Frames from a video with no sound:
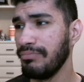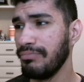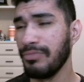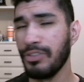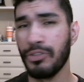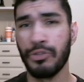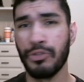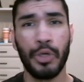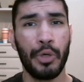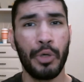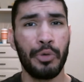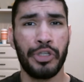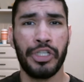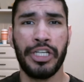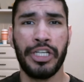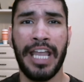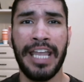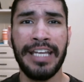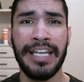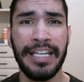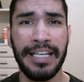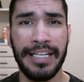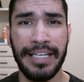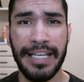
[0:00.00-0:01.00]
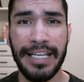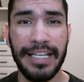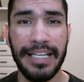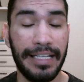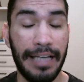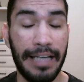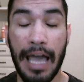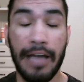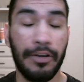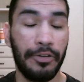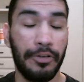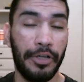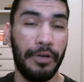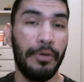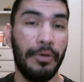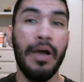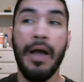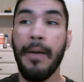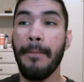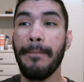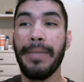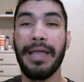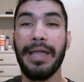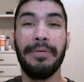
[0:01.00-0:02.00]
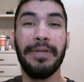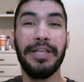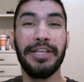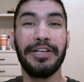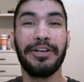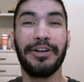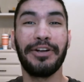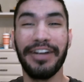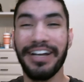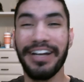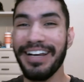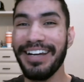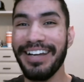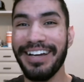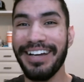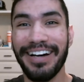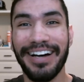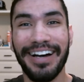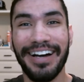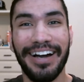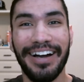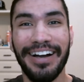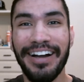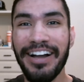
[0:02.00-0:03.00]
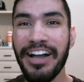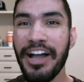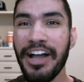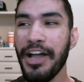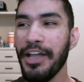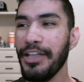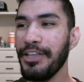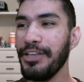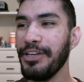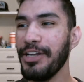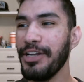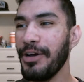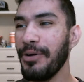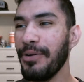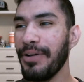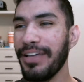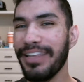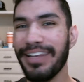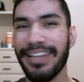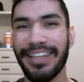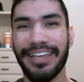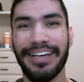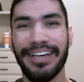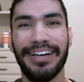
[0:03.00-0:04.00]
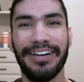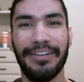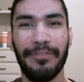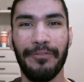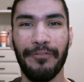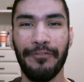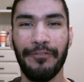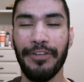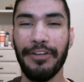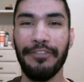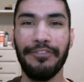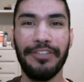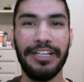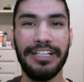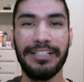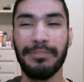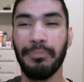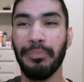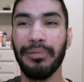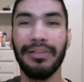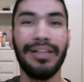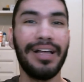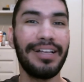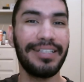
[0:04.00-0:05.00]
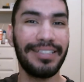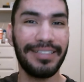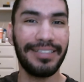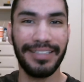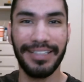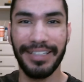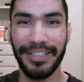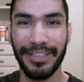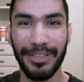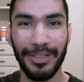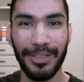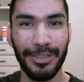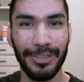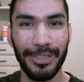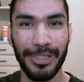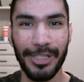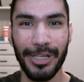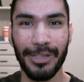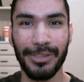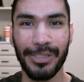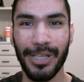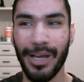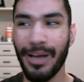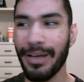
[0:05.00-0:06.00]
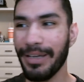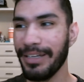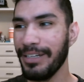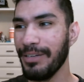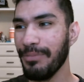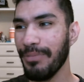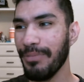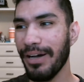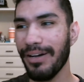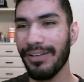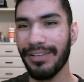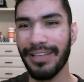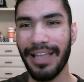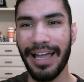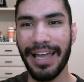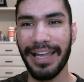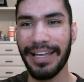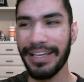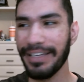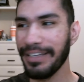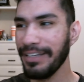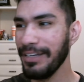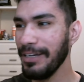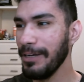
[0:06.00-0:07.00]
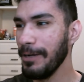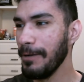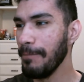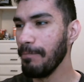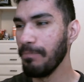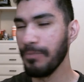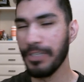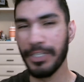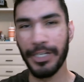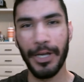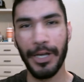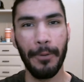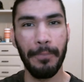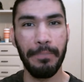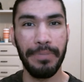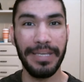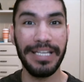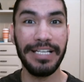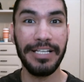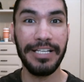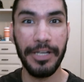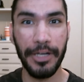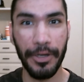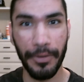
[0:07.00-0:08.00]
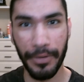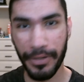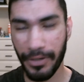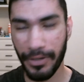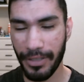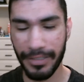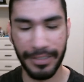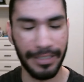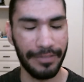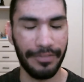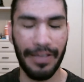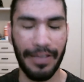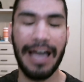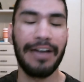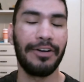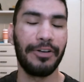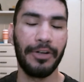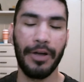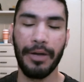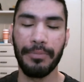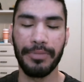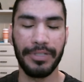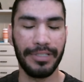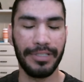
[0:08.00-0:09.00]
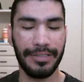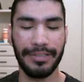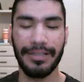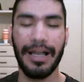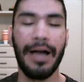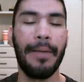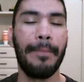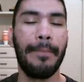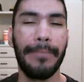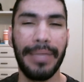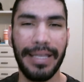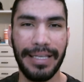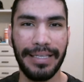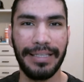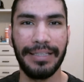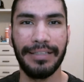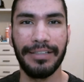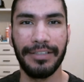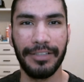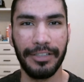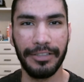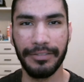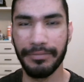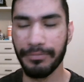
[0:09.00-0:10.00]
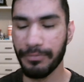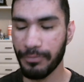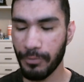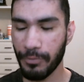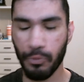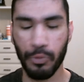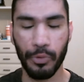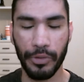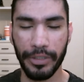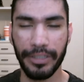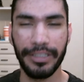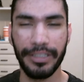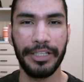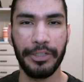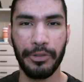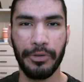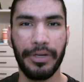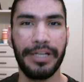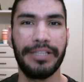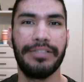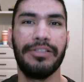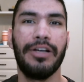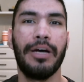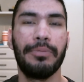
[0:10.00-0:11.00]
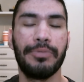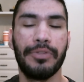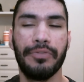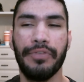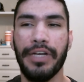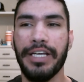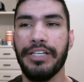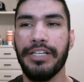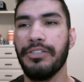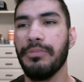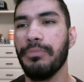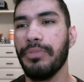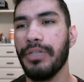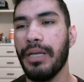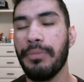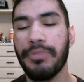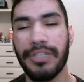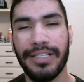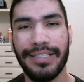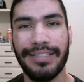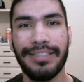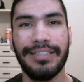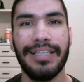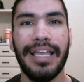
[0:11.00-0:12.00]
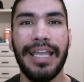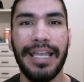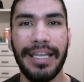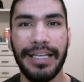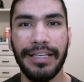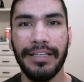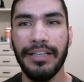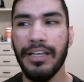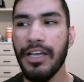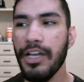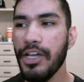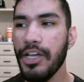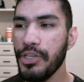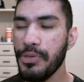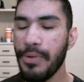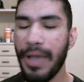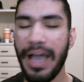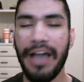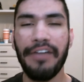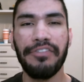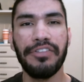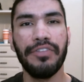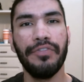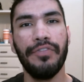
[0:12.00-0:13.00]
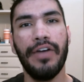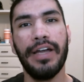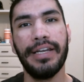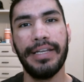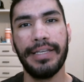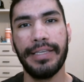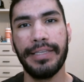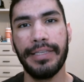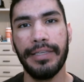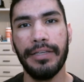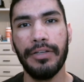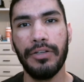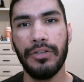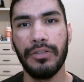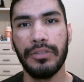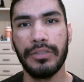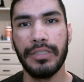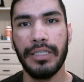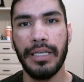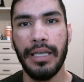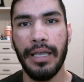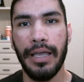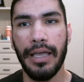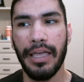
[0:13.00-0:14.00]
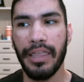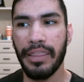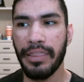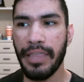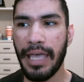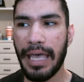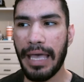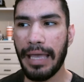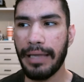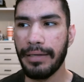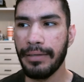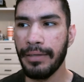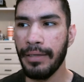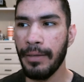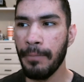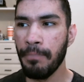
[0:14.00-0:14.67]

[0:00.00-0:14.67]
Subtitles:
crocheting and knitting. I don't know. Maybe you're in in the 50s plus guild, talking about like, bingo and all this stuff. I don't know. I'm making a really crazy observation, but I'm just saying you have to find a guild that